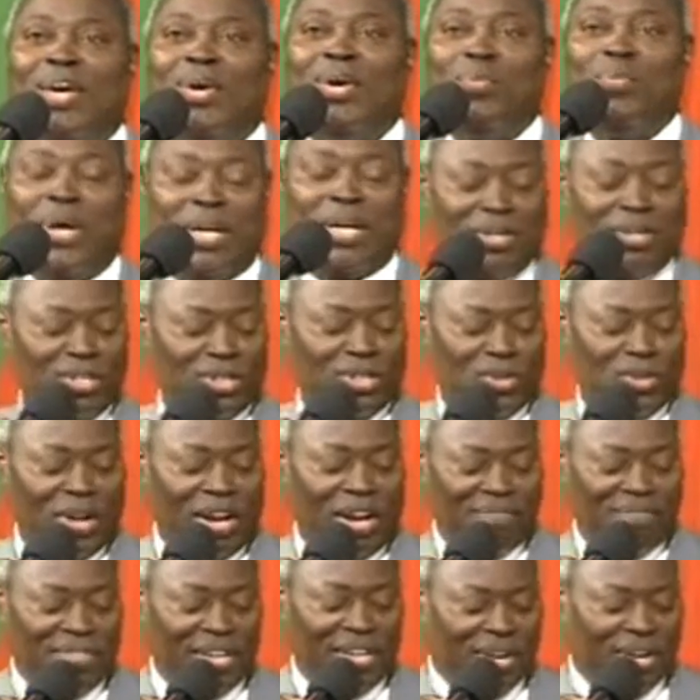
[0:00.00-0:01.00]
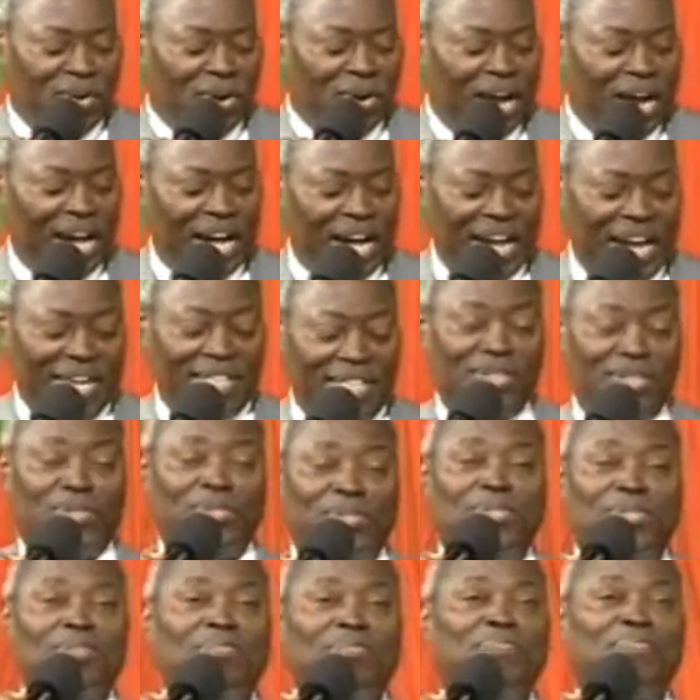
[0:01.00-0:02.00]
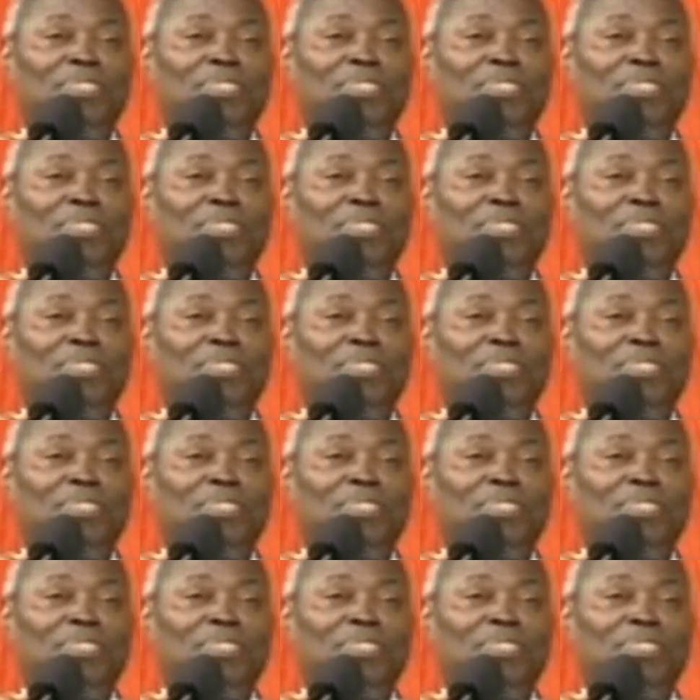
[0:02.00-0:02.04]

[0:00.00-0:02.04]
We're going to have new hearts.